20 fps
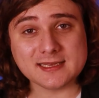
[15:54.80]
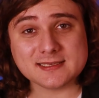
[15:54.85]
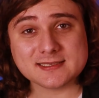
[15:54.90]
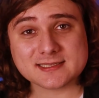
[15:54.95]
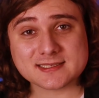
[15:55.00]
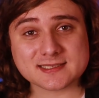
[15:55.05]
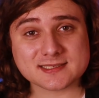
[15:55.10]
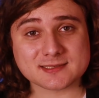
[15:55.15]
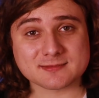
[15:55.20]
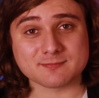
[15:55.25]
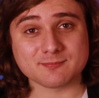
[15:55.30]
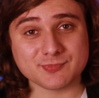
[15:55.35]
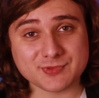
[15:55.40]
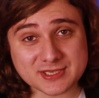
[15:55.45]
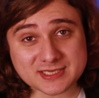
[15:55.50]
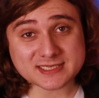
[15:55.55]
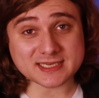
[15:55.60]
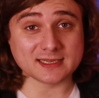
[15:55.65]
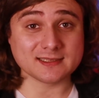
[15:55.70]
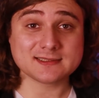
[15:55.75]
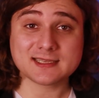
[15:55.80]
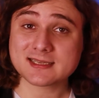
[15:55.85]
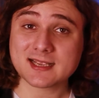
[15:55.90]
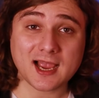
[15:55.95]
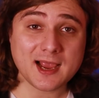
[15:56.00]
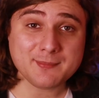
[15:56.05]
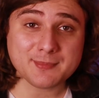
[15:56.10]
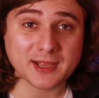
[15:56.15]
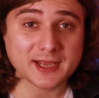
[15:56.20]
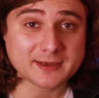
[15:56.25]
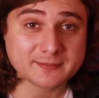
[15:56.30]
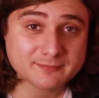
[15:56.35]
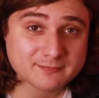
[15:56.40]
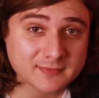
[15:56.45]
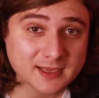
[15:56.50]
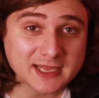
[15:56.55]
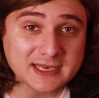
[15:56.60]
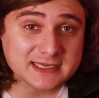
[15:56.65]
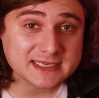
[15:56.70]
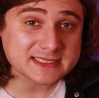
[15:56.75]
is the Zelda Timeline.
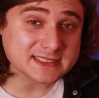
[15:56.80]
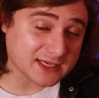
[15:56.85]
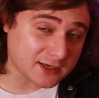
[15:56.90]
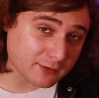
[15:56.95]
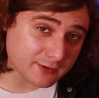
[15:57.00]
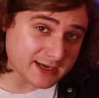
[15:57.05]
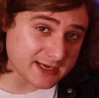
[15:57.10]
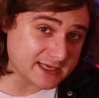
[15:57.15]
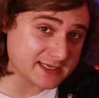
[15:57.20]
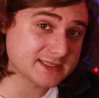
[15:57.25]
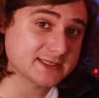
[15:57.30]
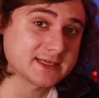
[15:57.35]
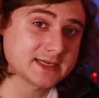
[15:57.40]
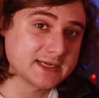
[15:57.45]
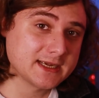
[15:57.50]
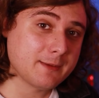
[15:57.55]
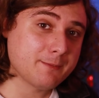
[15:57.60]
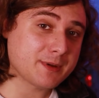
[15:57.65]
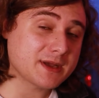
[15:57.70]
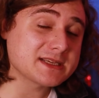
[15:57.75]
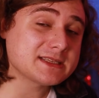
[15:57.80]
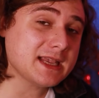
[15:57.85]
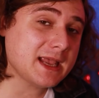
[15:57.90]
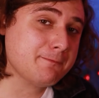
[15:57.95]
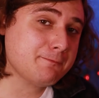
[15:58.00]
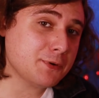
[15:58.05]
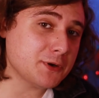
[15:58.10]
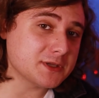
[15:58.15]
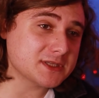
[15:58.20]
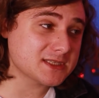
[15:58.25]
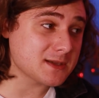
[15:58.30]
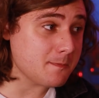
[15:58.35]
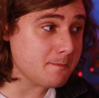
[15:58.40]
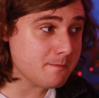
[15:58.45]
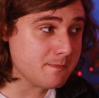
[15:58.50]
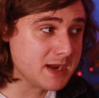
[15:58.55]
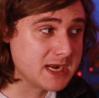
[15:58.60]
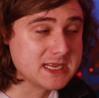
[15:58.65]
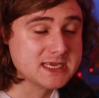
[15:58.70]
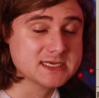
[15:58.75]
It disagrees, because it puts
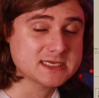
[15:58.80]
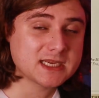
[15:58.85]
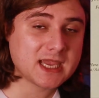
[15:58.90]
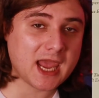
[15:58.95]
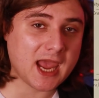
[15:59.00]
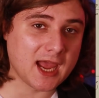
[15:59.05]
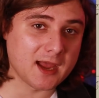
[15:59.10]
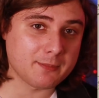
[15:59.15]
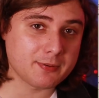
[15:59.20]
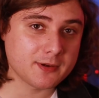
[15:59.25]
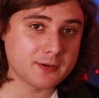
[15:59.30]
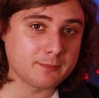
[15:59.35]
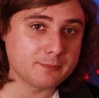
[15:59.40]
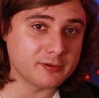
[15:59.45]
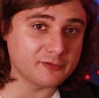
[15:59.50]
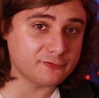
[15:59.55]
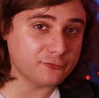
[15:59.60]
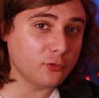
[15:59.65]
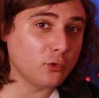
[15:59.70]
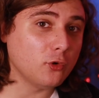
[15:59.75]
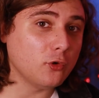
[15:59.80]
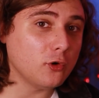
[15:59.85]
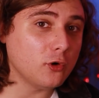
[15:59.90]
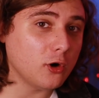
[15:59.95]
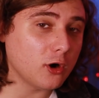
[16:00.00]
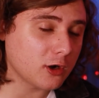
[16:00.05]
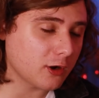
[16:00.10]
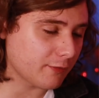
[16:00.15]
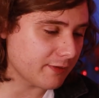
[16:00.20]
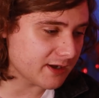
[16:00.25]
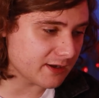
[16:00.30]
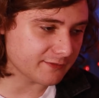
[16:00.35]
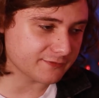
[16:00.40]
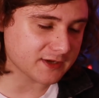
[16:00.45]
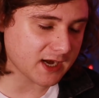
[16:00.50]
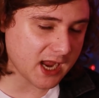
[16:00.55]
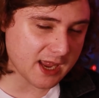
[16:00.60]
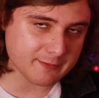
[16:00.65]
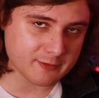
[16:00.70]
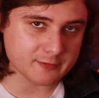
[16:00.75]
Minish Cap before Ocarina
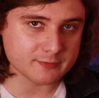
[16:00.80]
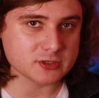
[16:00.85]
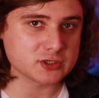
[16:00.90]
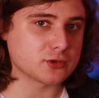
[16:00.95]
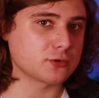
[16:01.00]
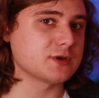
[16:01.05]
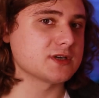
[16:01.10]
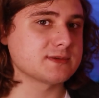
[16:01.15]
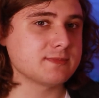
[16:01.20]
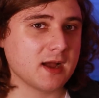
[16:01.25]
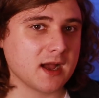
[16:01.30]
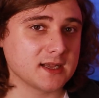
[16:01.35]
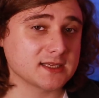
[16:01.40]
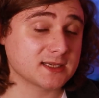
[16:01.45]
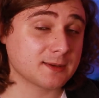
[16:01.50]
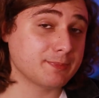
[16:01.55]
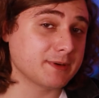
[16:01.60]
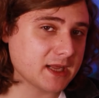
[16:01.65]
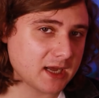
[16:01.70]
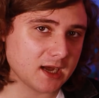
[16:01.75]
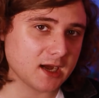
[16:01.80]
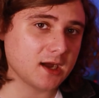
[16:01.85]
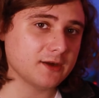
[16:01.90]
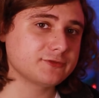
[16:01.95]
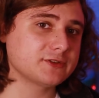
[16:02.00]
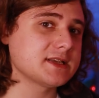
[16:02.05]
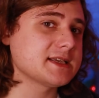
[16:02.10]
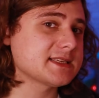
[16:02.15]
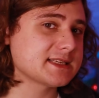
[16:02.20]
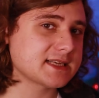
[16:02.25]
of Time and Majora's Mask, but after